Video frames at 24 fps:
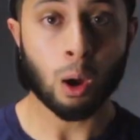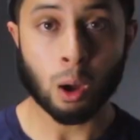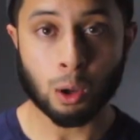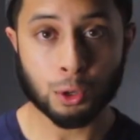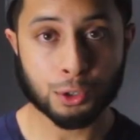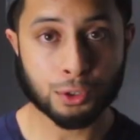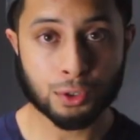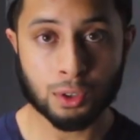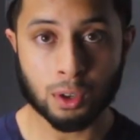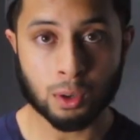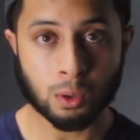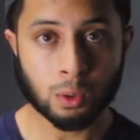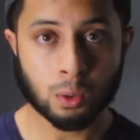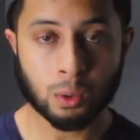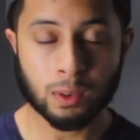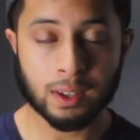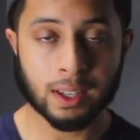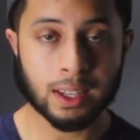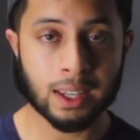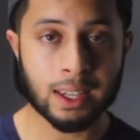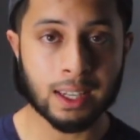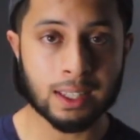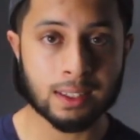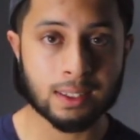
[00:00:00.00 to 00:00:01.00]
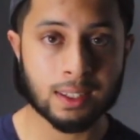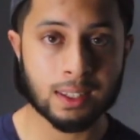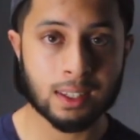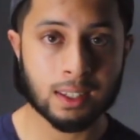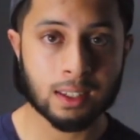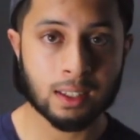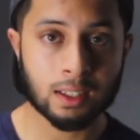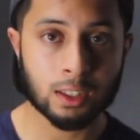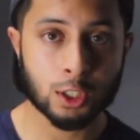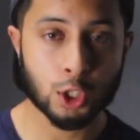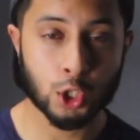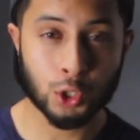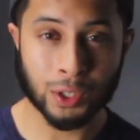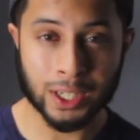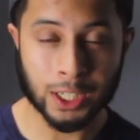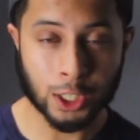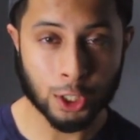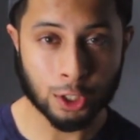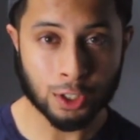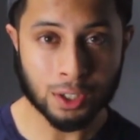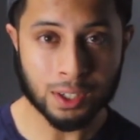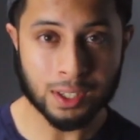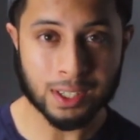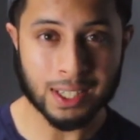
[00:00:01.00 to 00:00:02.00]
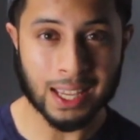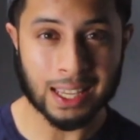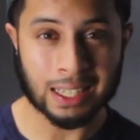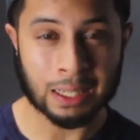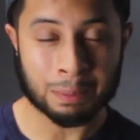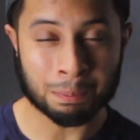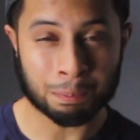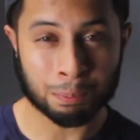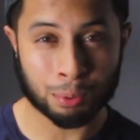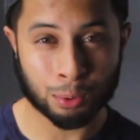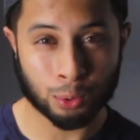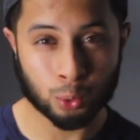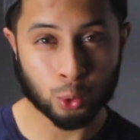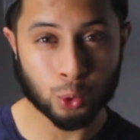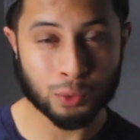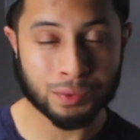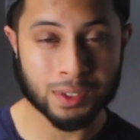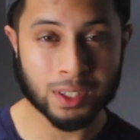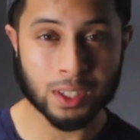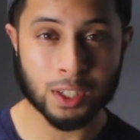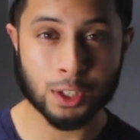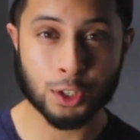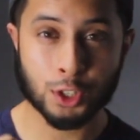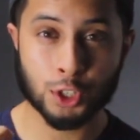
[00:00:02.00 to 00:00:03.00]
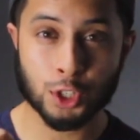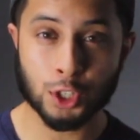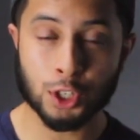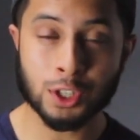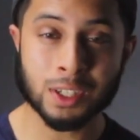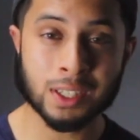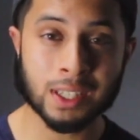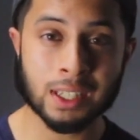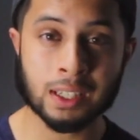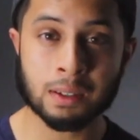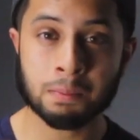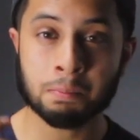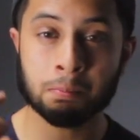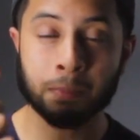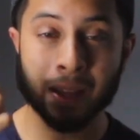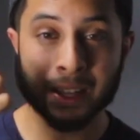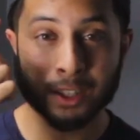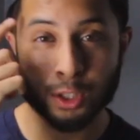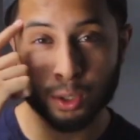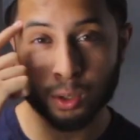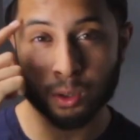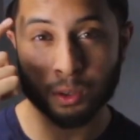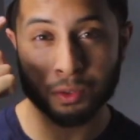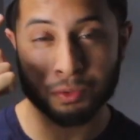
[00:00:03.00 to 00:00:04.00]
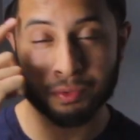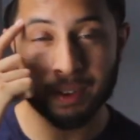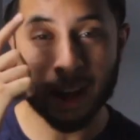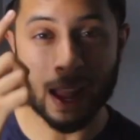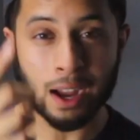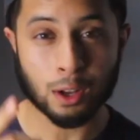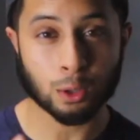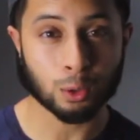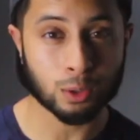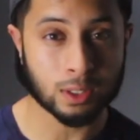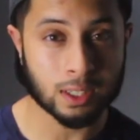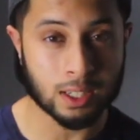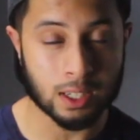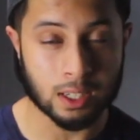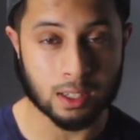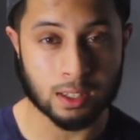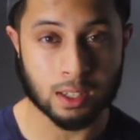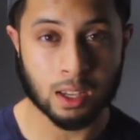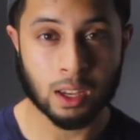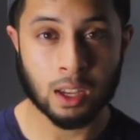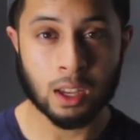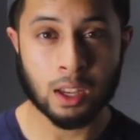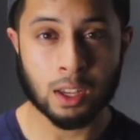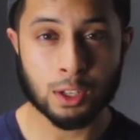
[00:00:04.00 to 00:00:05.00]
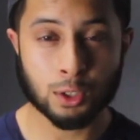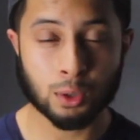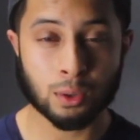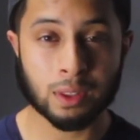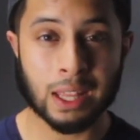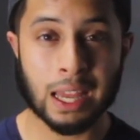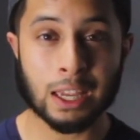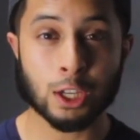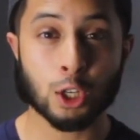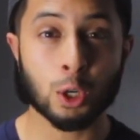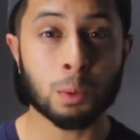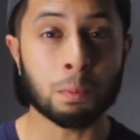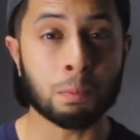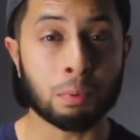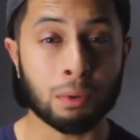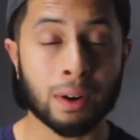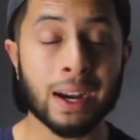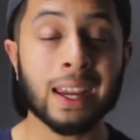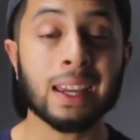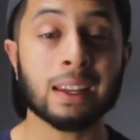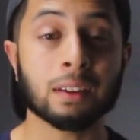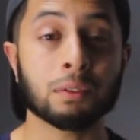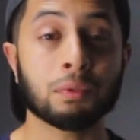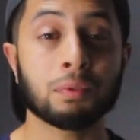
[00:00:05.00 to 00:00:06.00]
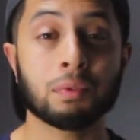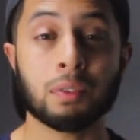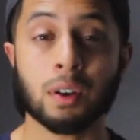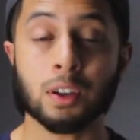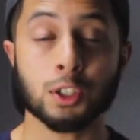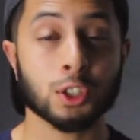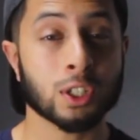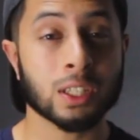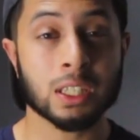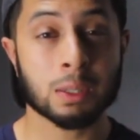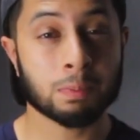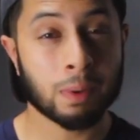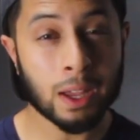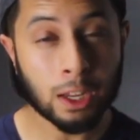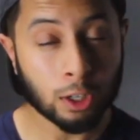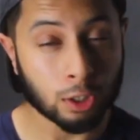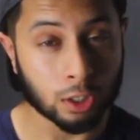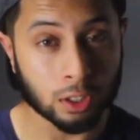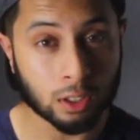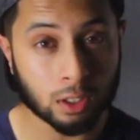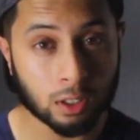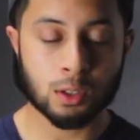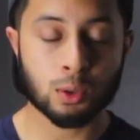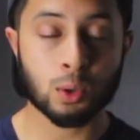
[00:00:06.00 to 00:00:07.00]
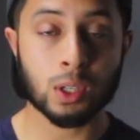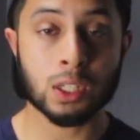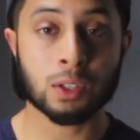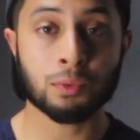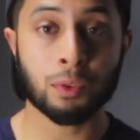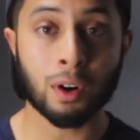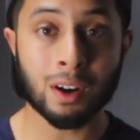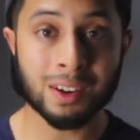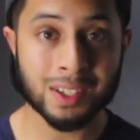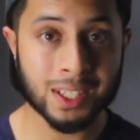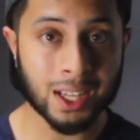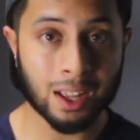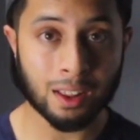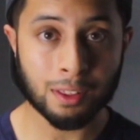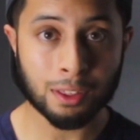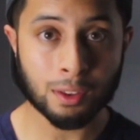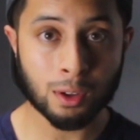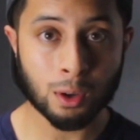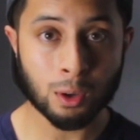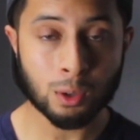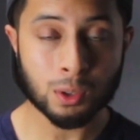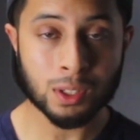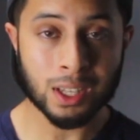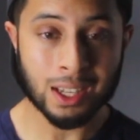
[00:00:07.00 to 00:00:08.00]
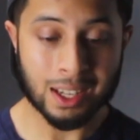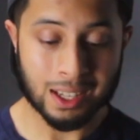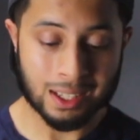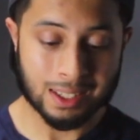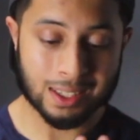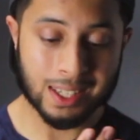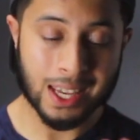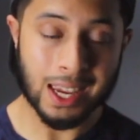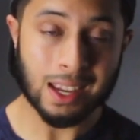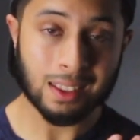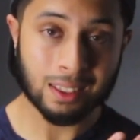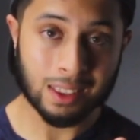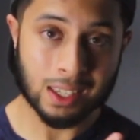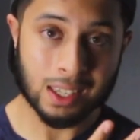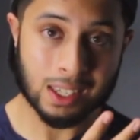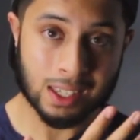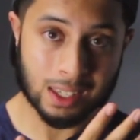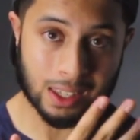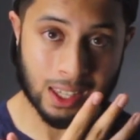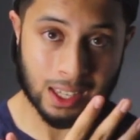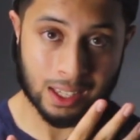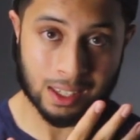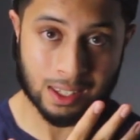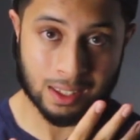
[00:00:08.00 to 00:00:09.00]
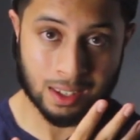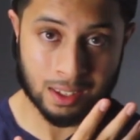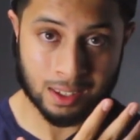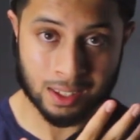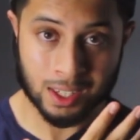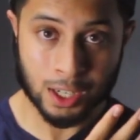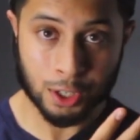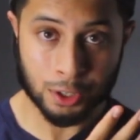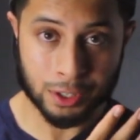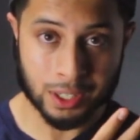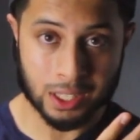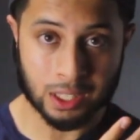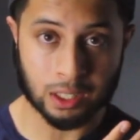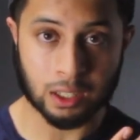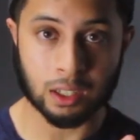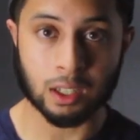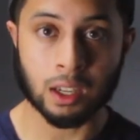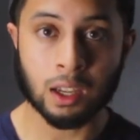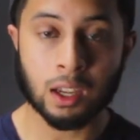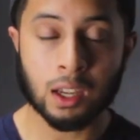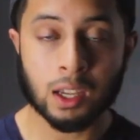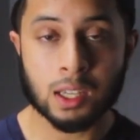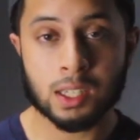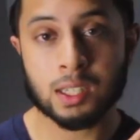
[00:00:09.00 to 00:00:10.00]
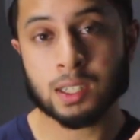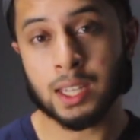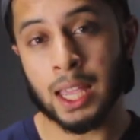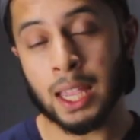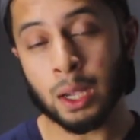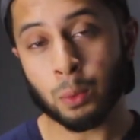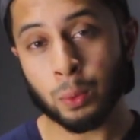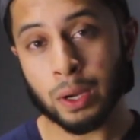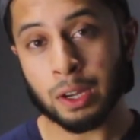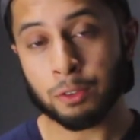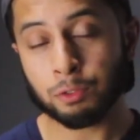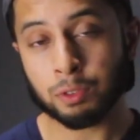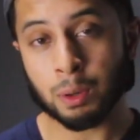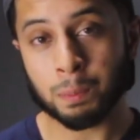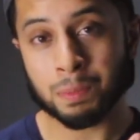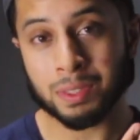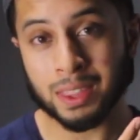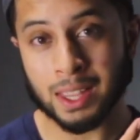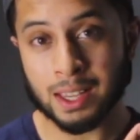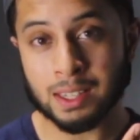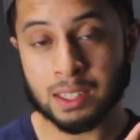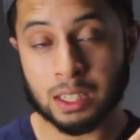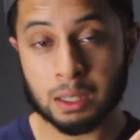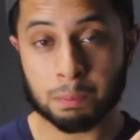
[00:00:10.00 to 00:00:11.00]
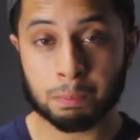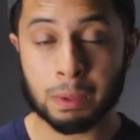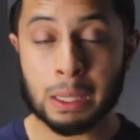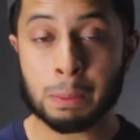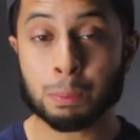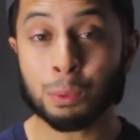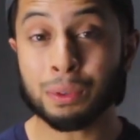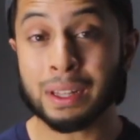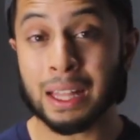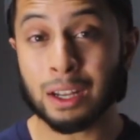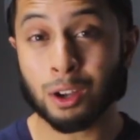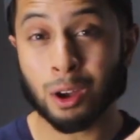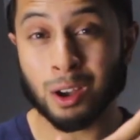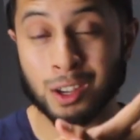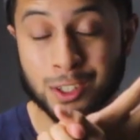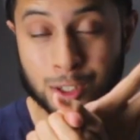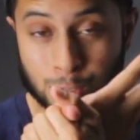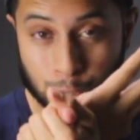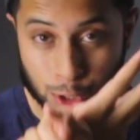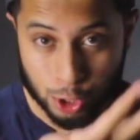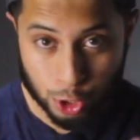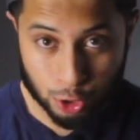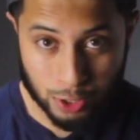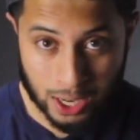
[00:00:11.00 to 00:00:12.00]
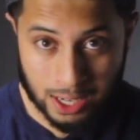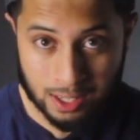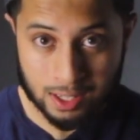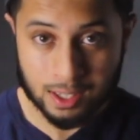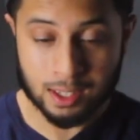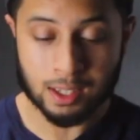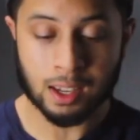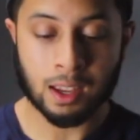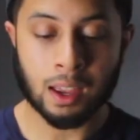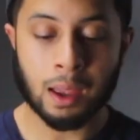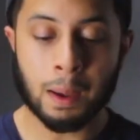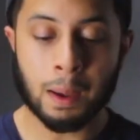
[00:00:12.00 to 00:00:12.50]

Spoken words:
Also, it triggers and improves certain mental faculties so that your brain functions better. So as far as health goes, take these things seriously. Stay away from things and people that cause you stress.